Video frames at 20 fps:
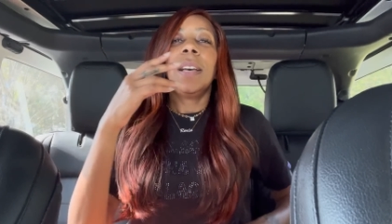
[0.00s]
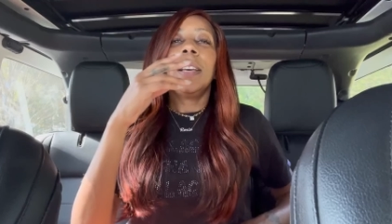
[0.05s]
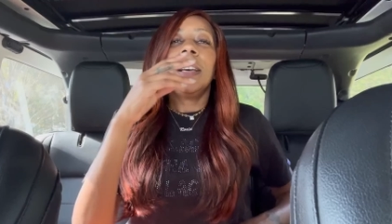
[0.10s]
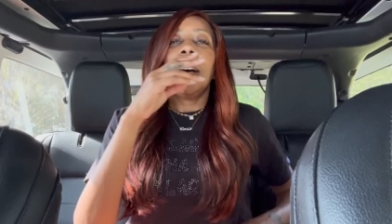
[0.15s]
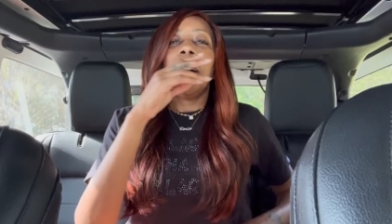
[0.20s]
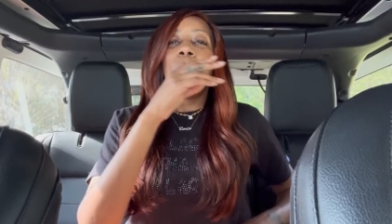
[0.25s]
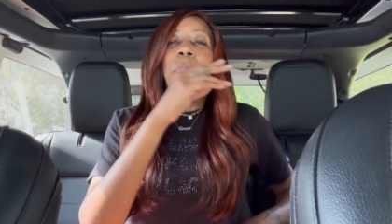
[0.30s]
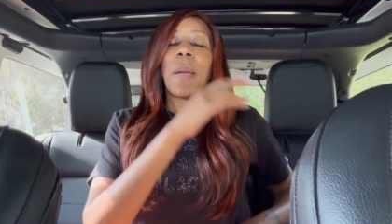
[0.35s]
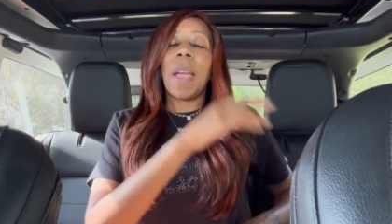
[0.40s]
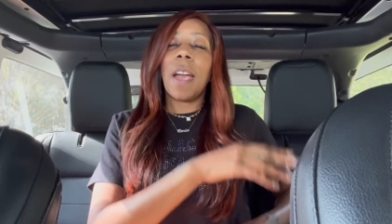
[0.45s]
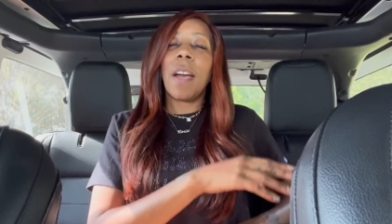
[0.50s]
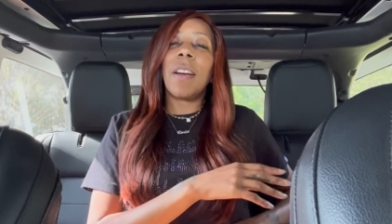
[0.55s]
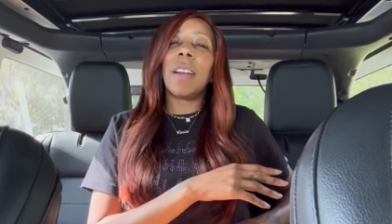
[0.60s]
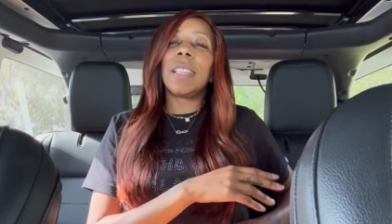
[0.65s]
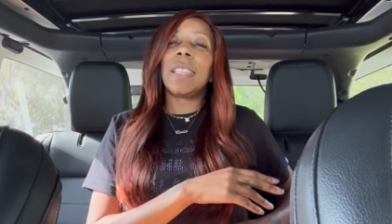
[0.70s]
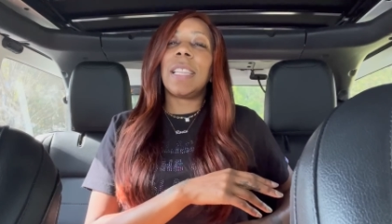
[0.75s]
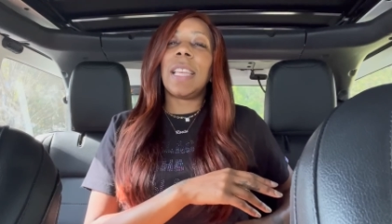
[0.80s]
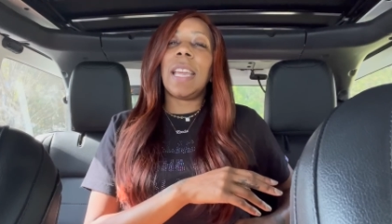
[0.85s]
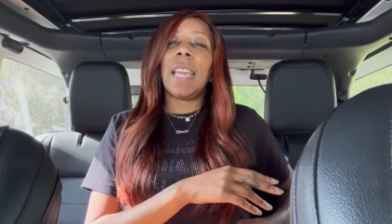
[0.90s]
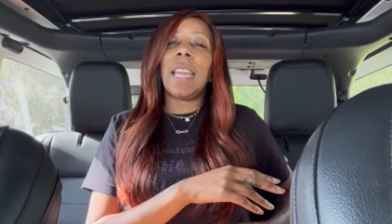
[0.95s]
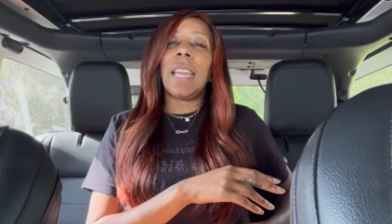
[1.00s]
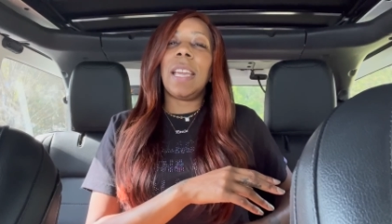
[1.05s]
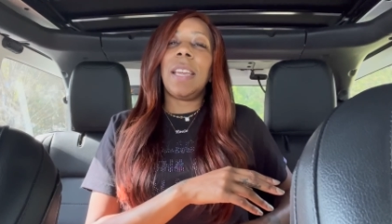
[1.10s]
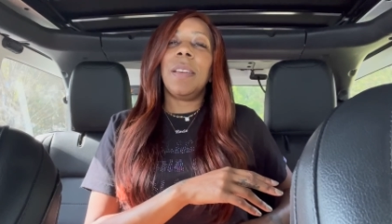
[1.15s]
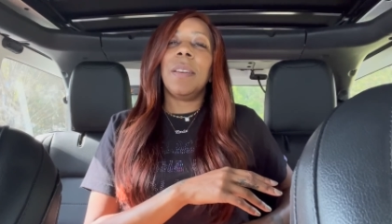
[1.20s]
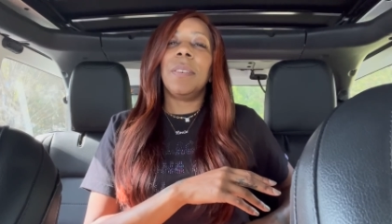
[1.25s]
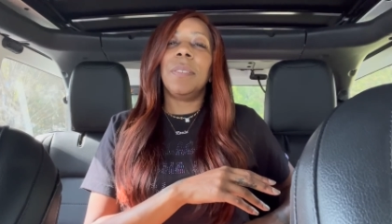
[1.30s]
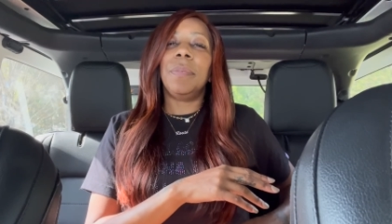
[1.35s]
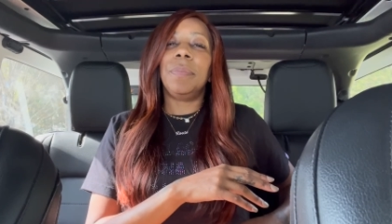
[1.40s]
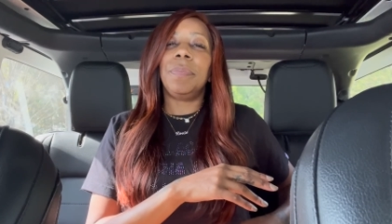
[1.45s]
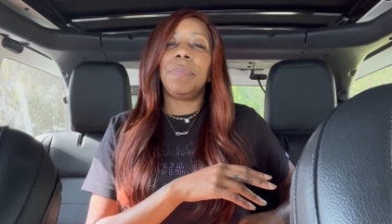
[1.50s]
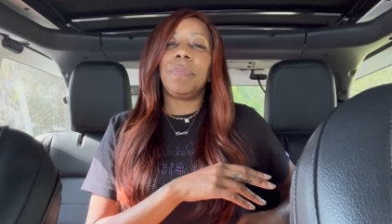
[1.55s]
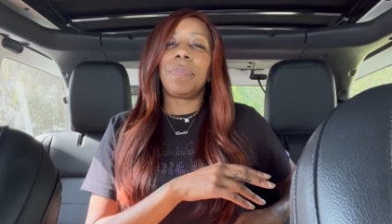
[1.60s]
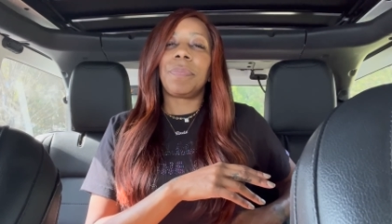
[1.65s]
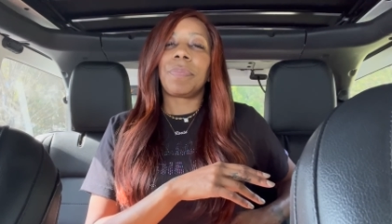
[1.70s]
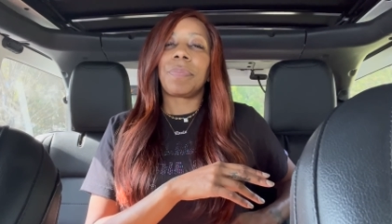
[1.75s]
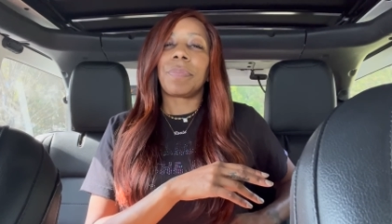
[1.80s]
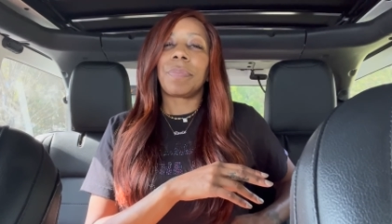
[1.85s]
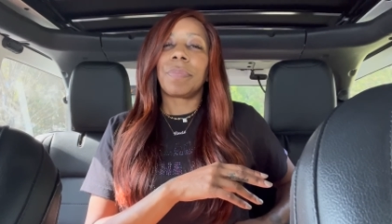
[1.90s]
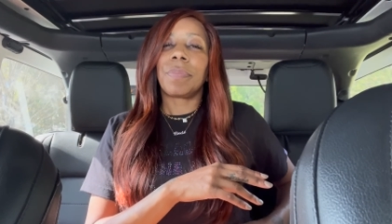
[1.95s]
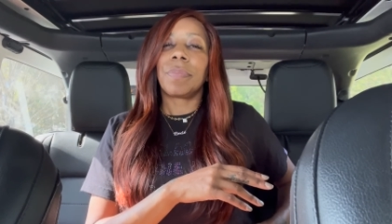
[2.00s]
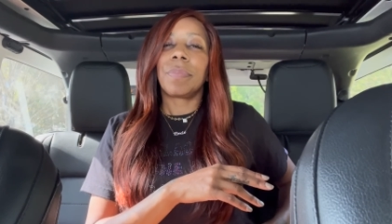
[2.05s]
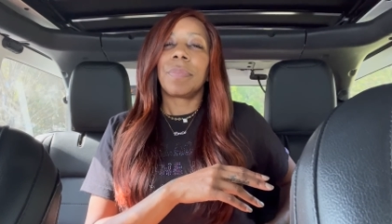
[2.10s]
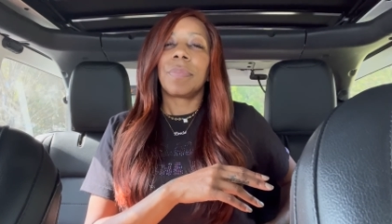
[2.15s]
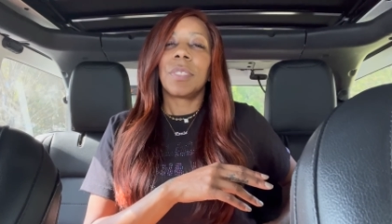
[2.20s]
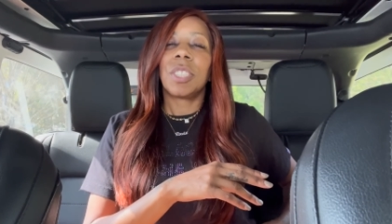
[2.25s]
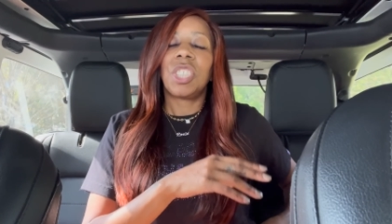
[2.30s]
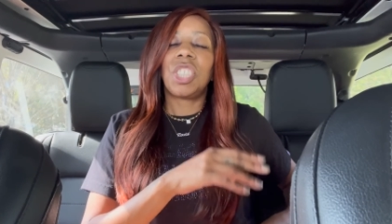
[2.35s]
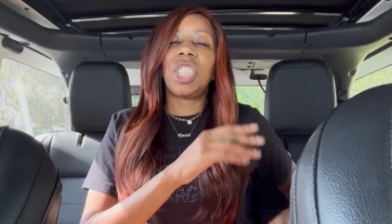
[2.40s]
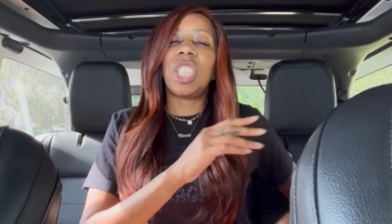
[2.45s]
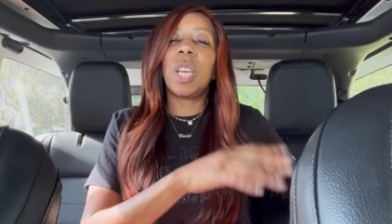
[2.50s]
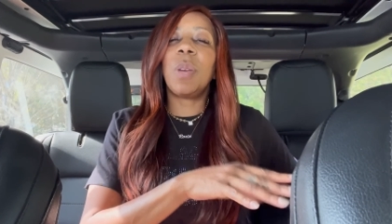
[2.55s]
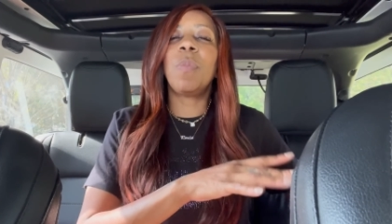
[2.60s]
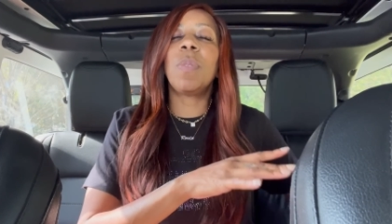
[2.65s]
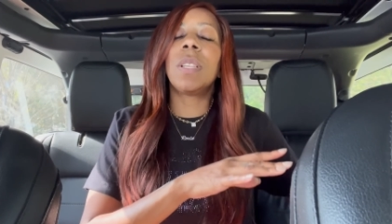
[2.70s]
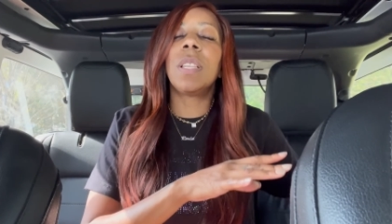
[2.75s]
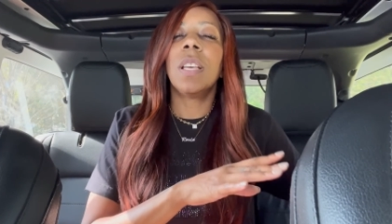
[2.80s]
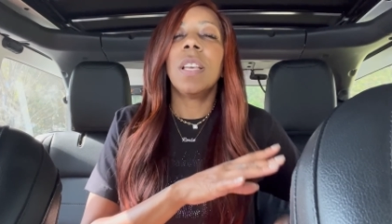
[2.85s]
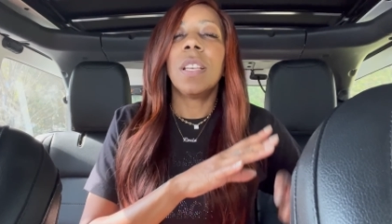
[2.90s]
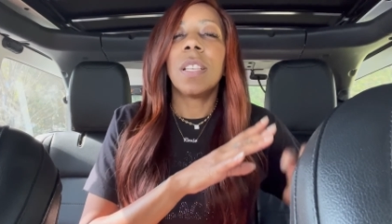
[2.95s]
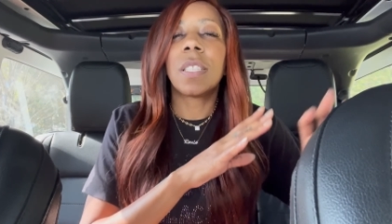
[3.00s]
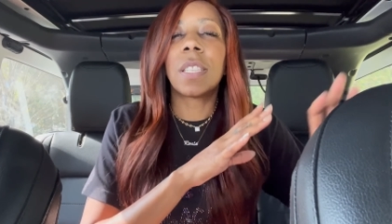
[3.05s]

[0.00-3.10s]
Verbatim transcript: apparently she was,